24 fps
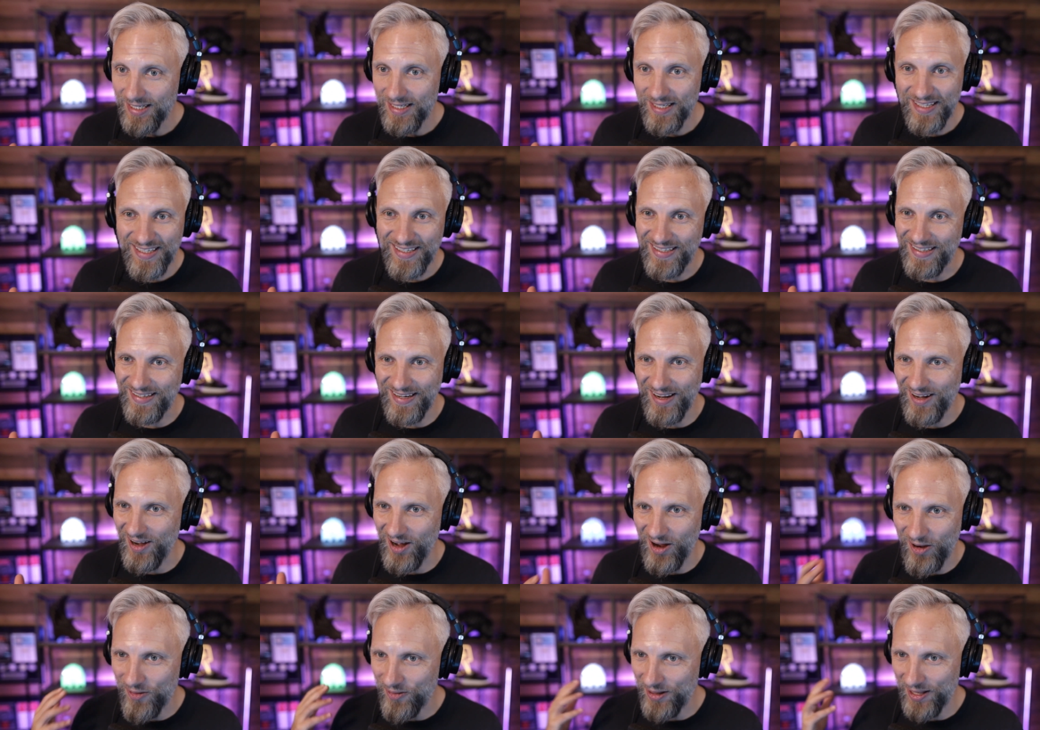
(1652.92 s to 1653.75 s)

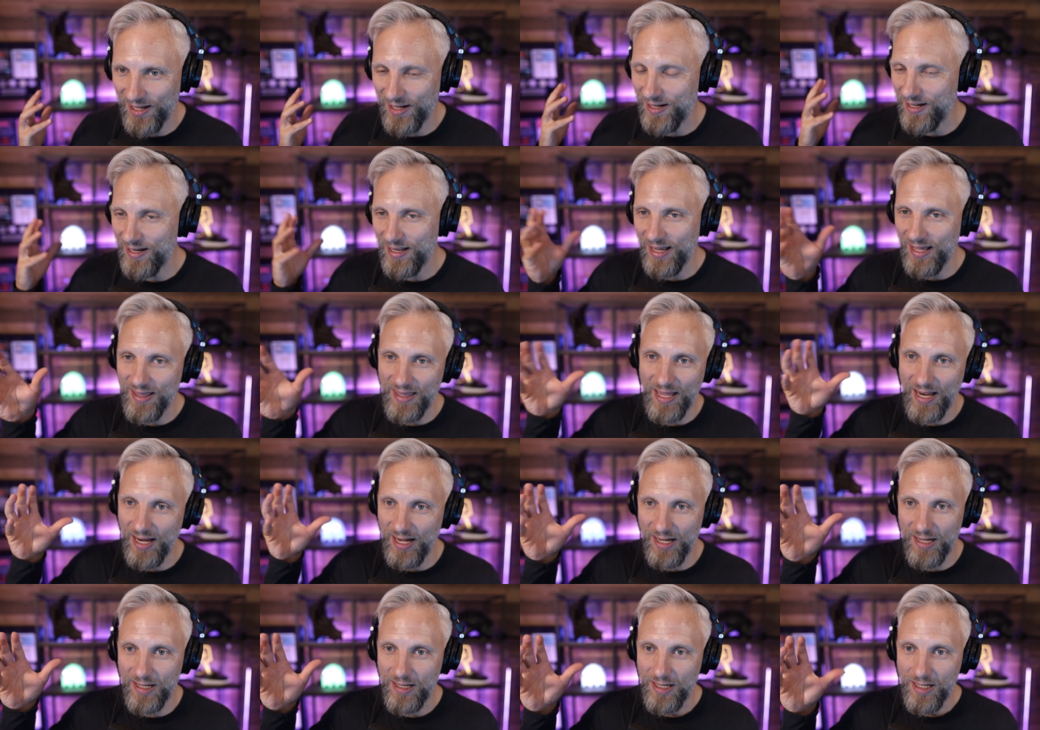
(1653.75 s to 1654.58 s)
And
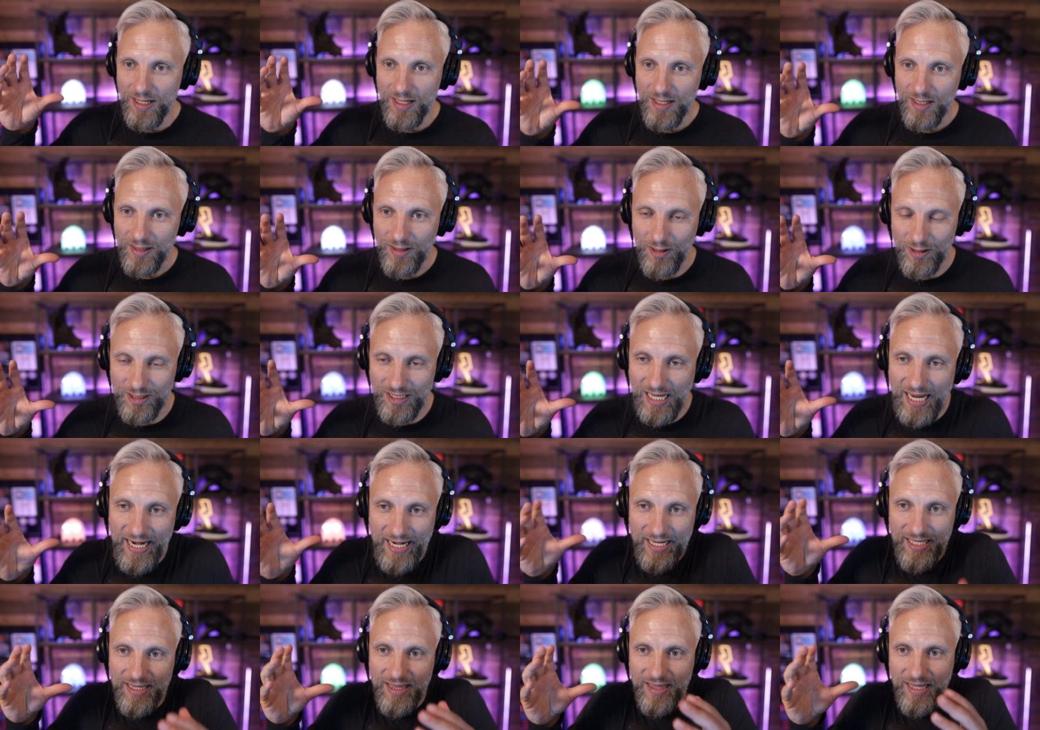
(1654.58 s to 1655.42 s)
then there's
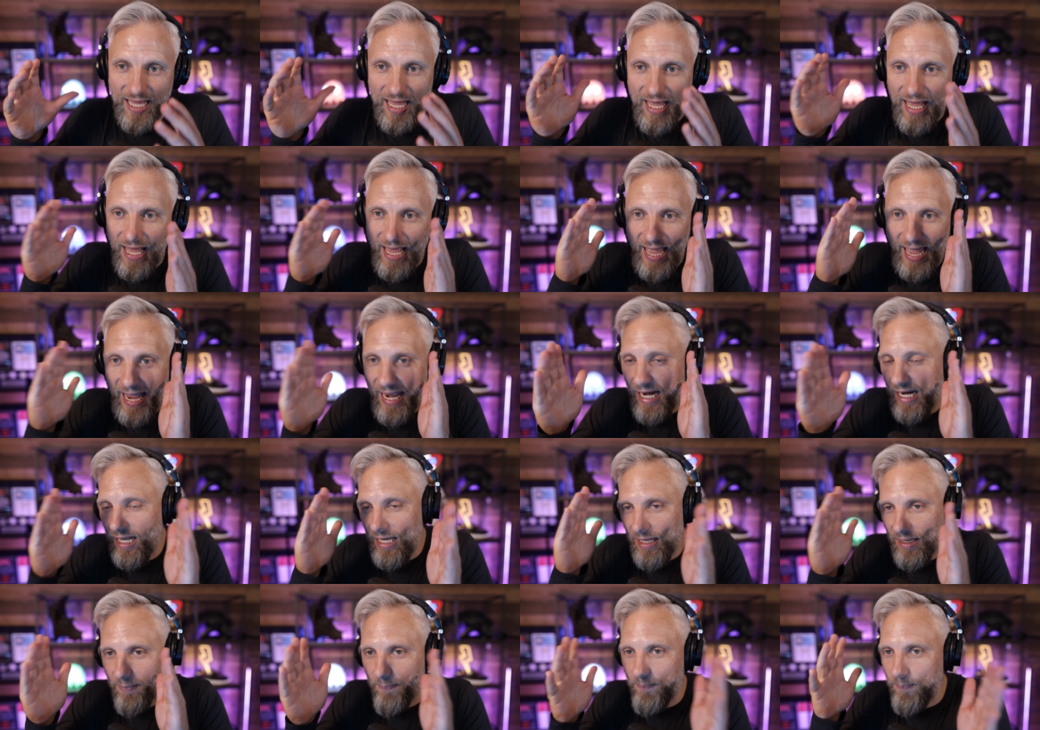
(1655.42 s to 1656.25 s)
like the
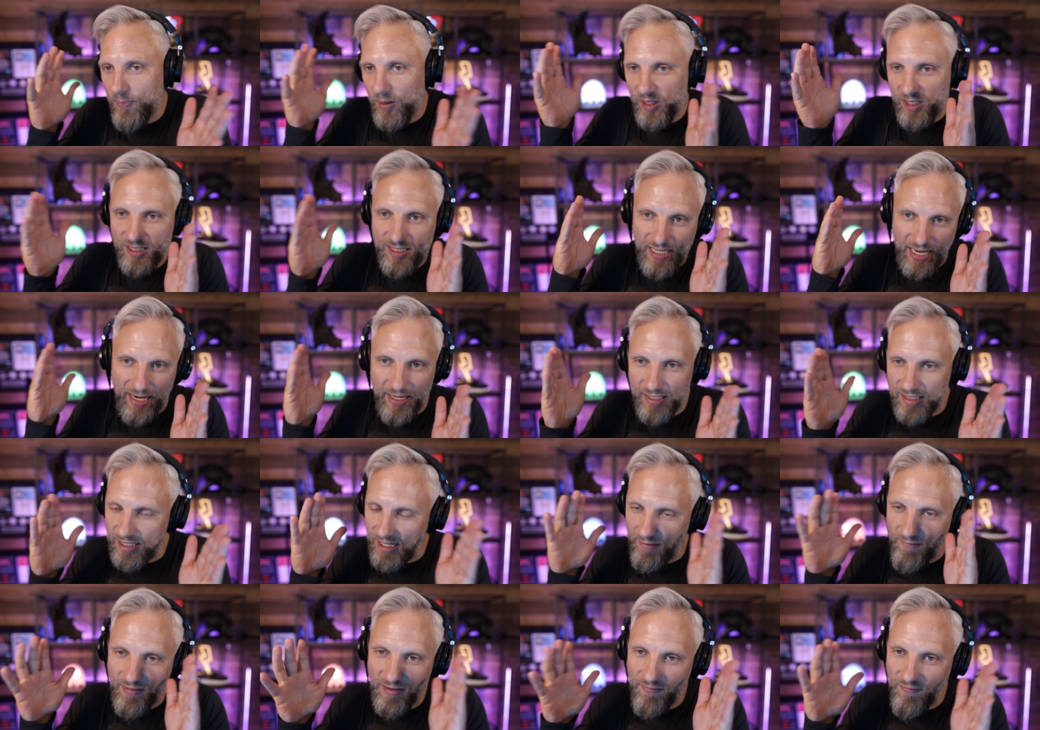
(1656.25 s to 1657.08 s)
80%,
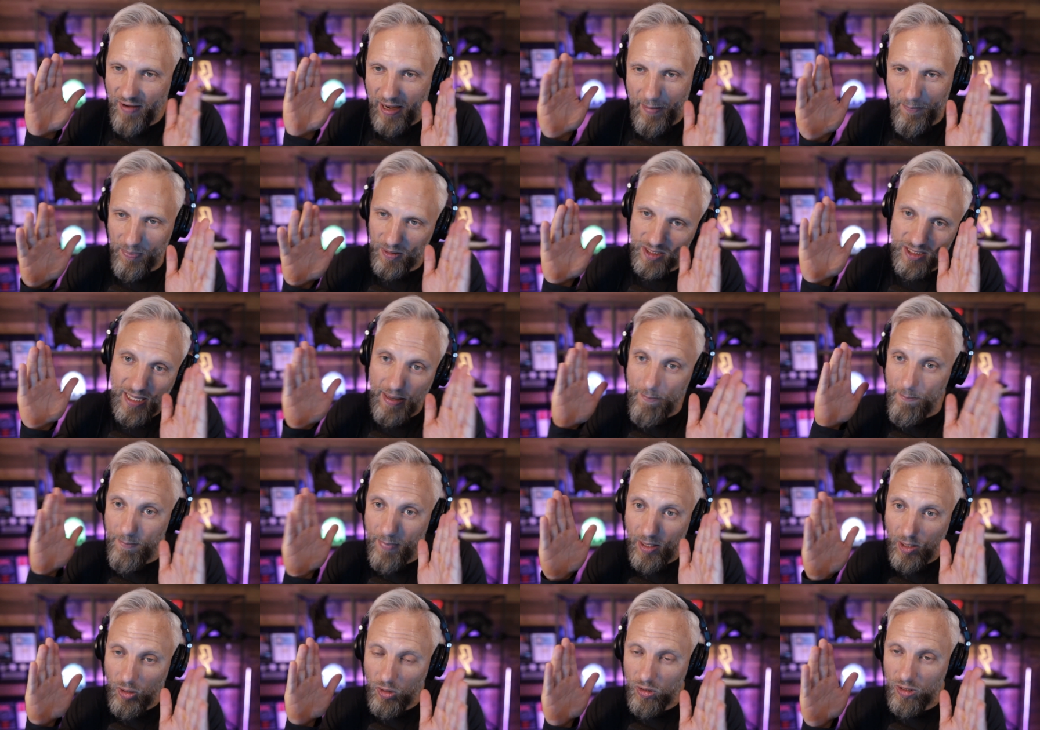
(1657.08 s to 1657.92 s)
75%
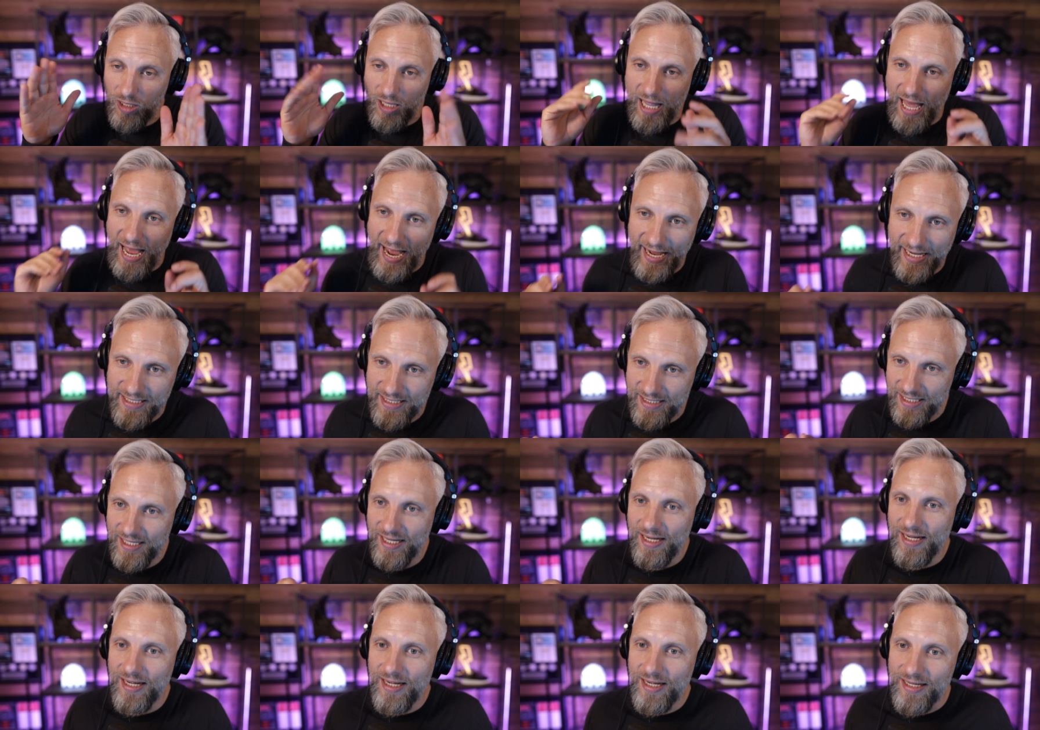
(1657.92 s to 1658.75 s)
middle class
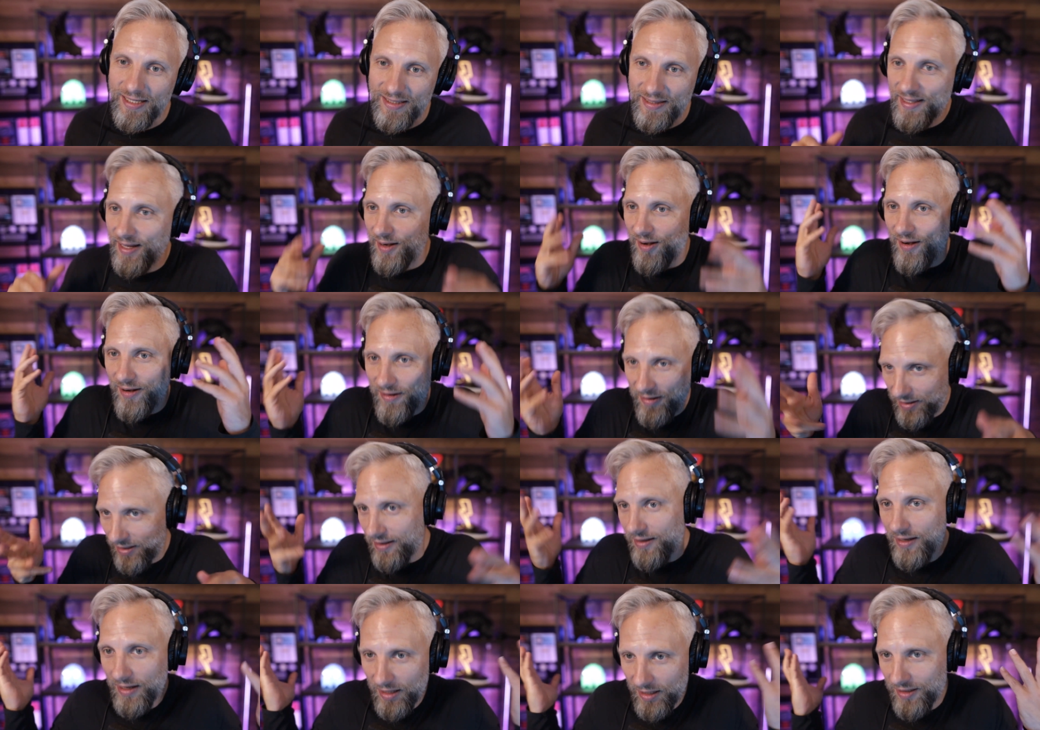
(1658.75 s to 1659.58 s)
that are,
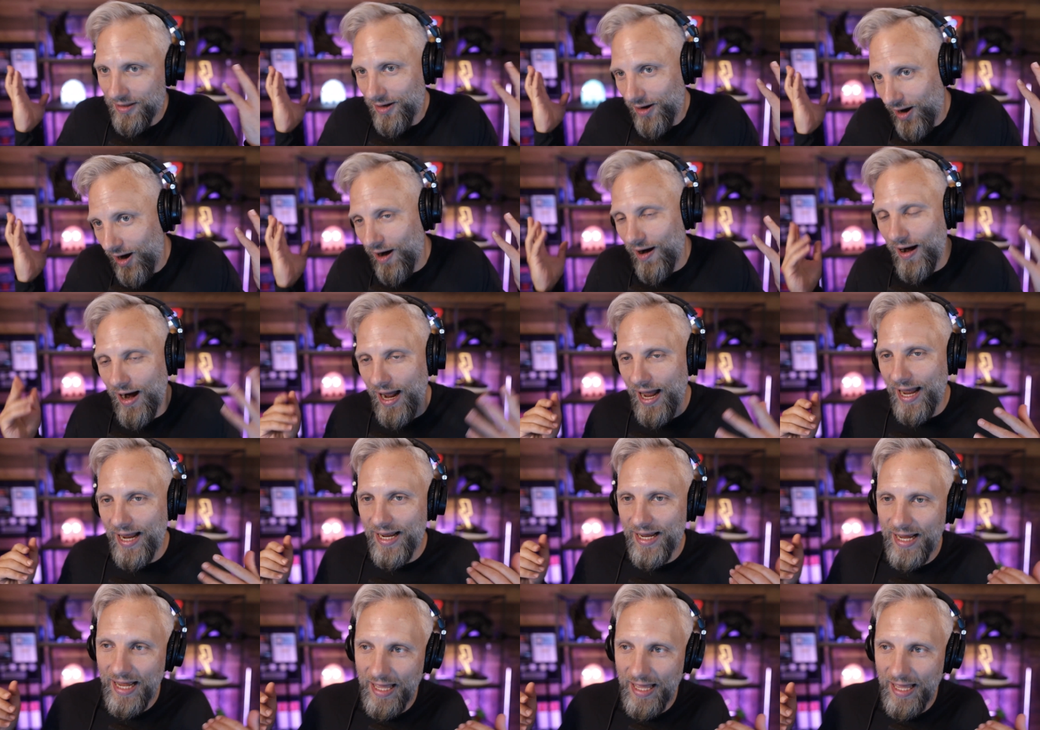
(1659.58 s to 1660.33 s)
they're all right.